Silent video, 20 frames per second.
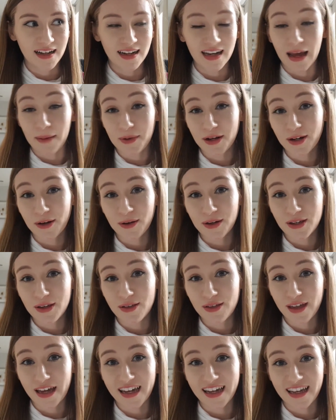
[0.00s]
Let me know what you
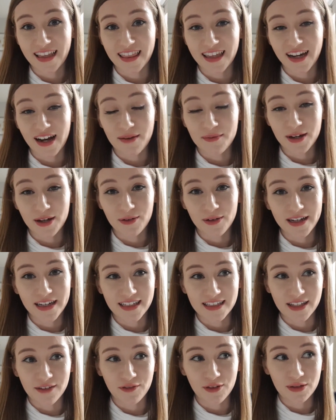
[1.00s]
think in the coming
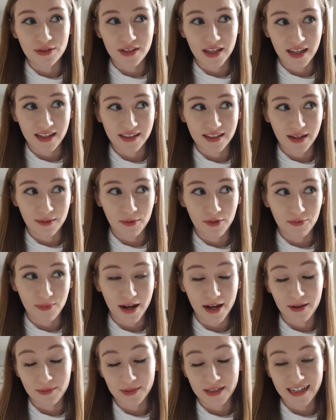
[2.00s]
weeks if you see some of
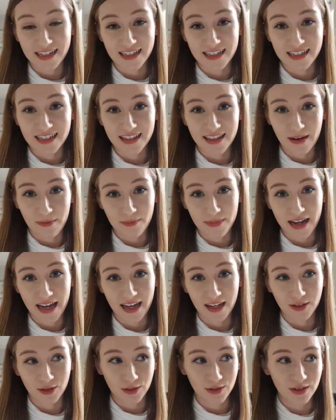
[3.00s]
my updated
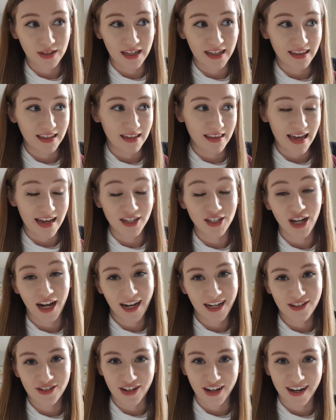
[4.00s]
thumbnails or see that they're
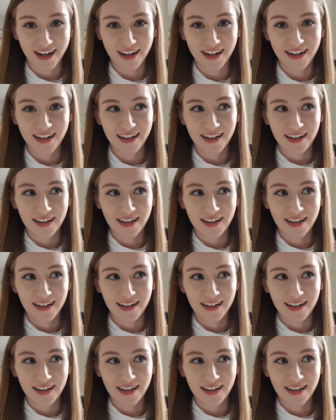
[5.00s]
changing.